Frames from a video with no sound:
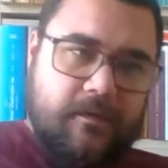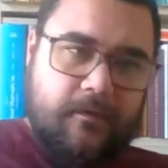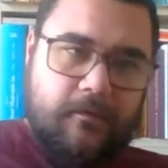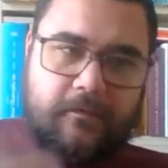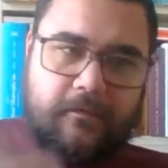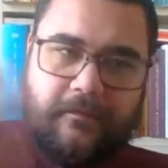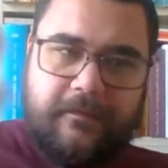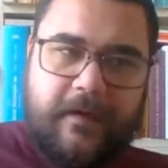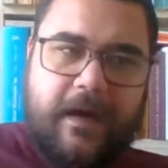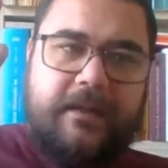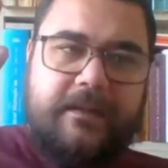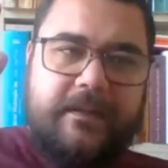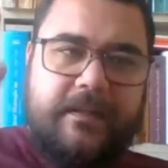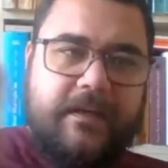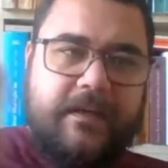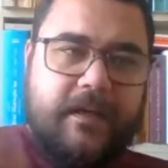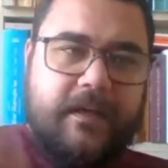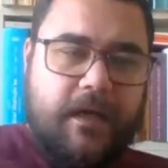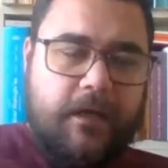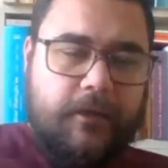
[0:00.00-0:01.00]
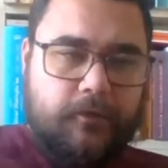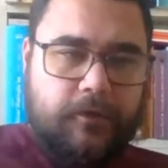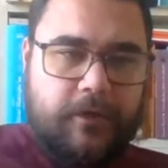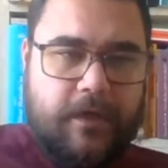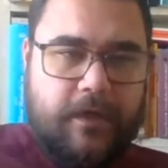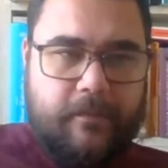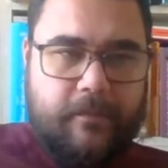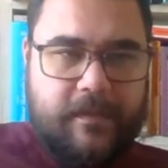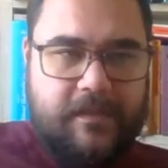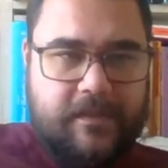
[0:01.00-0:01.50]
So Fatih
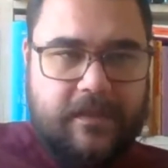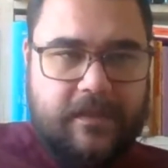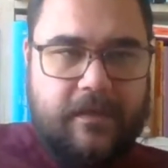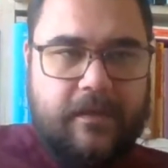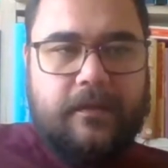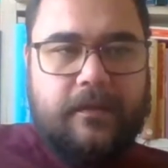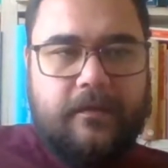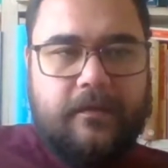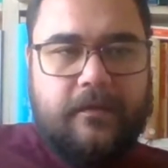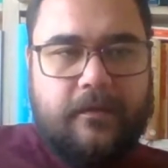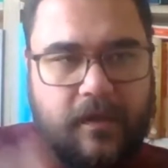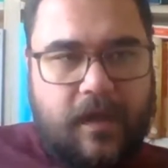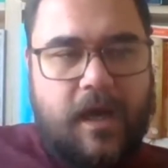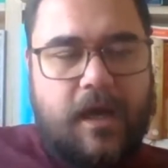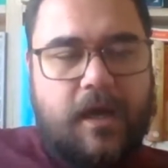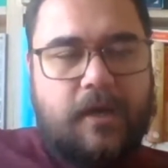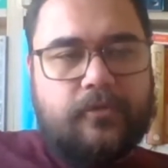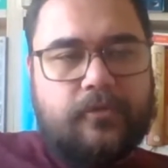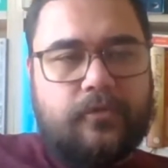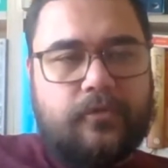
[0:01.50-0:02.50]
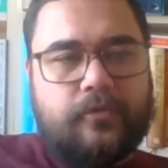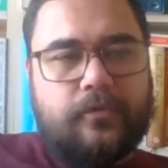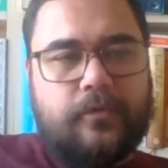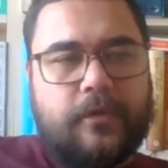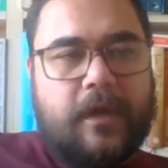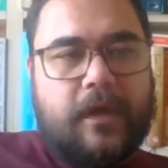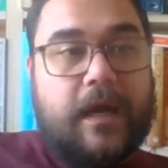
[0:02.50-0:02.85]
Kanunnamesi, the canon,